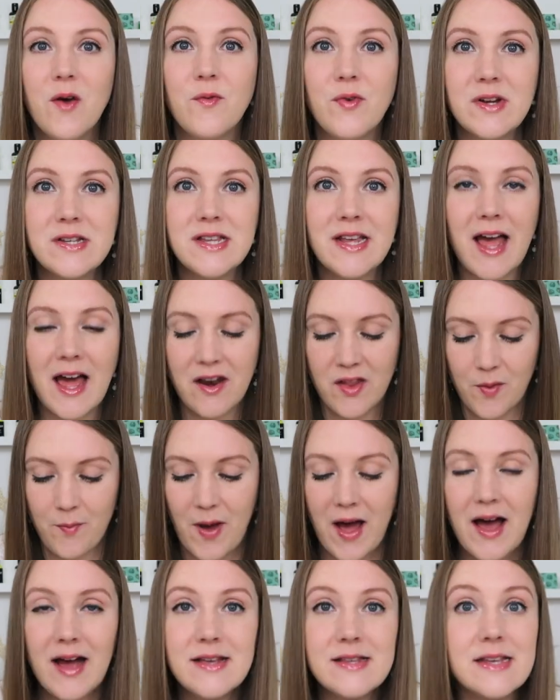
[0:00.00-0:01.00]
First thing out of the
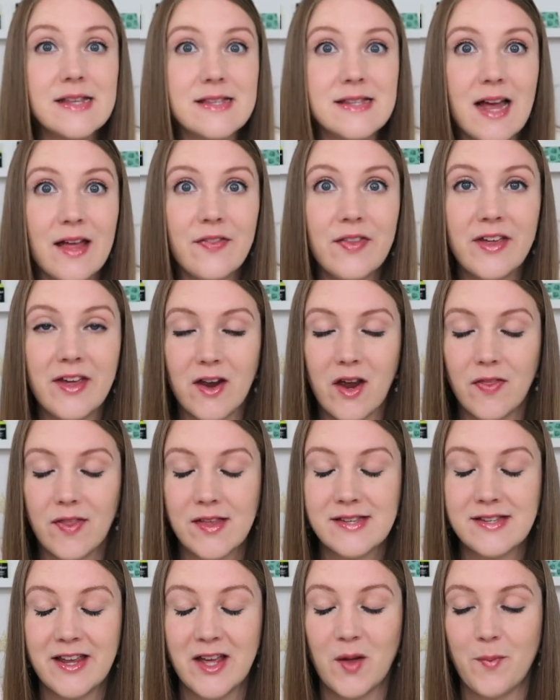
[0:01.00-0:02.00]
box is not the Gary
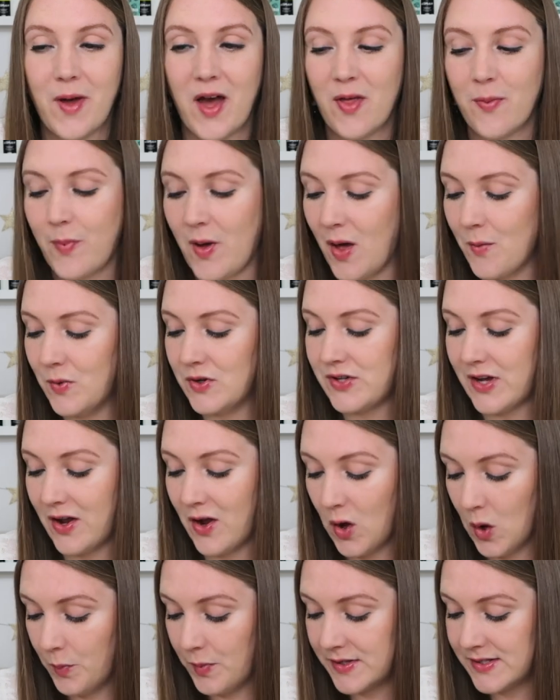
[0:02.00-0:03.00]
the Snail bath bomb, which I
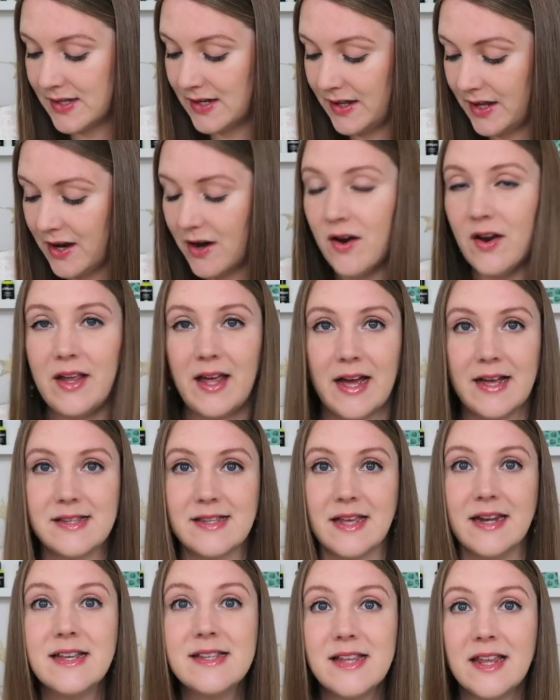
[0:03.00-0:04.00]
hope is in here. Yes,
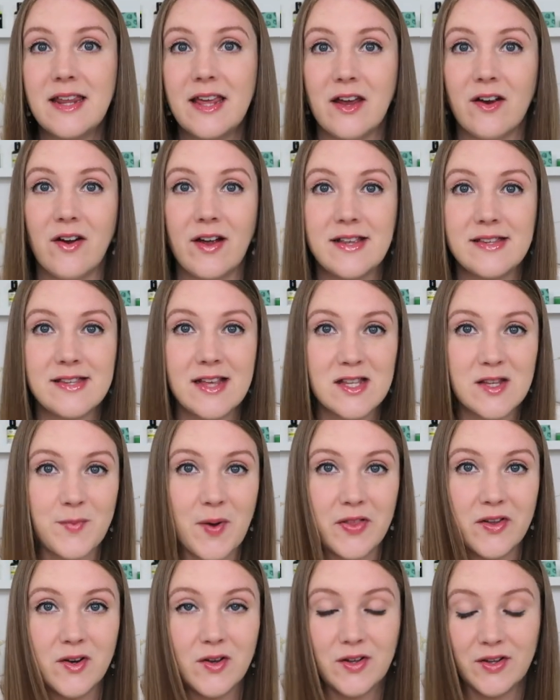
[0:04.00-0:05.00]
it is in here. It says in
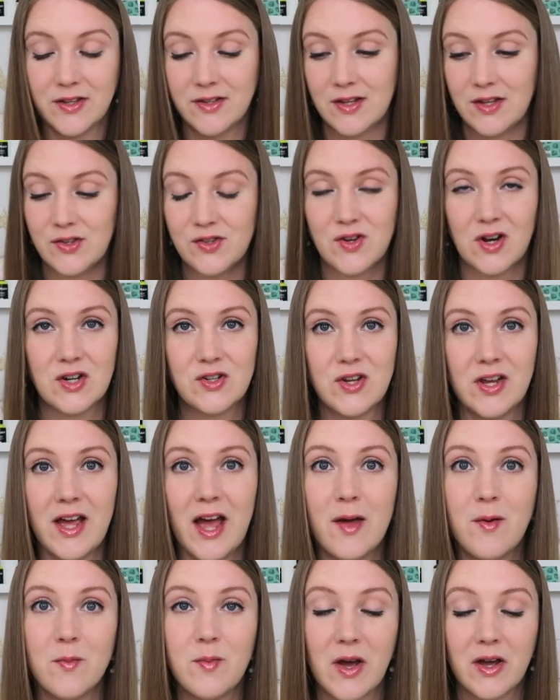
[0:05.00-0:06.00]
my little instruction
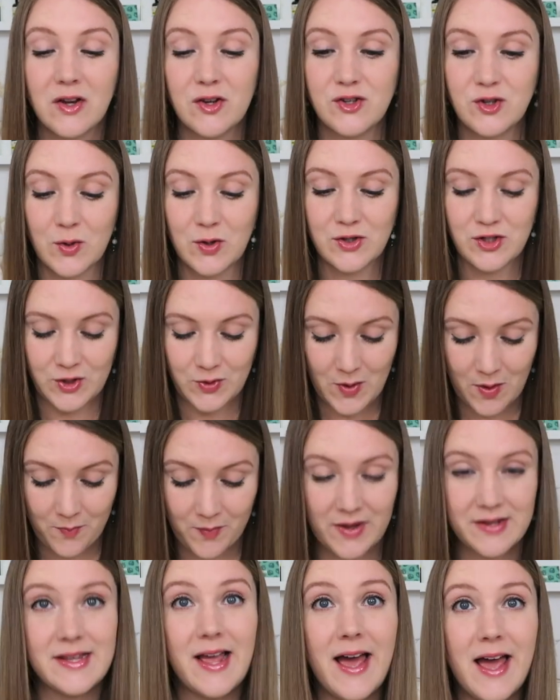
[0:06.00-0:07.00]
guide. I'm not going to show it to you
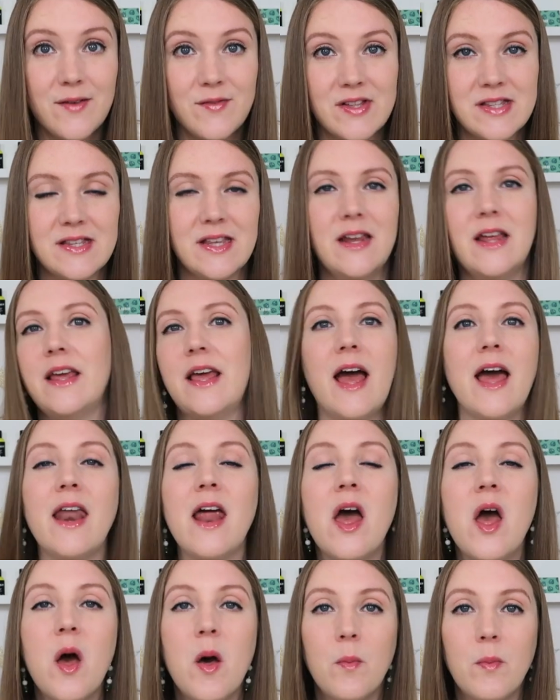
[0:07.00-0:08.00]
because I haven't seen it yet.
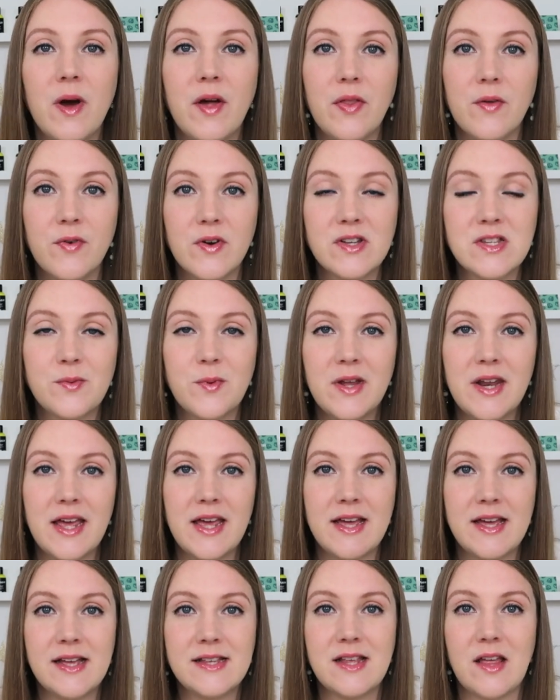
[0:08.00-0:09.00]
But the first one
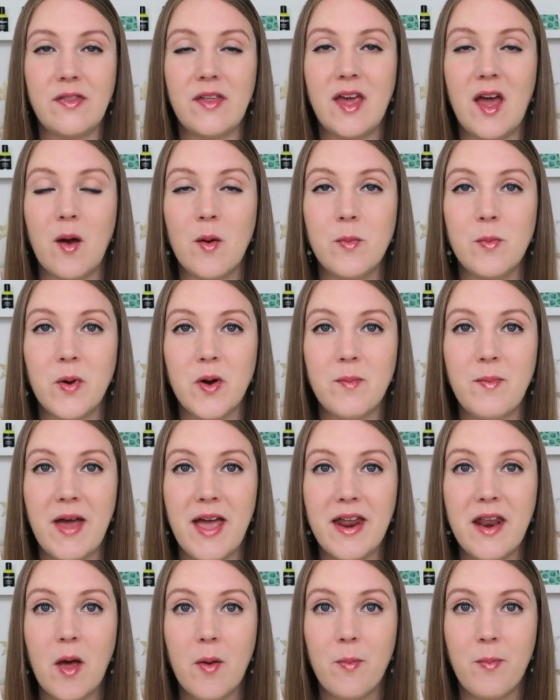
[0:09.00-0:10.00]
is the
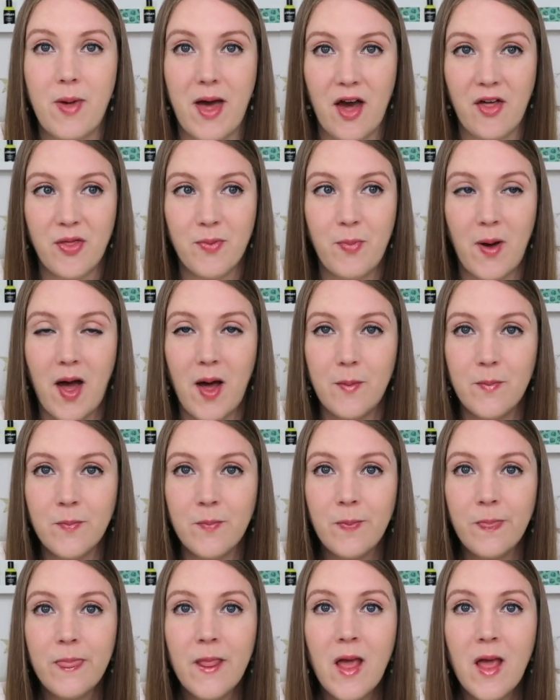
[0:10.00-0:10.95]
Mermaid Bath Bomb.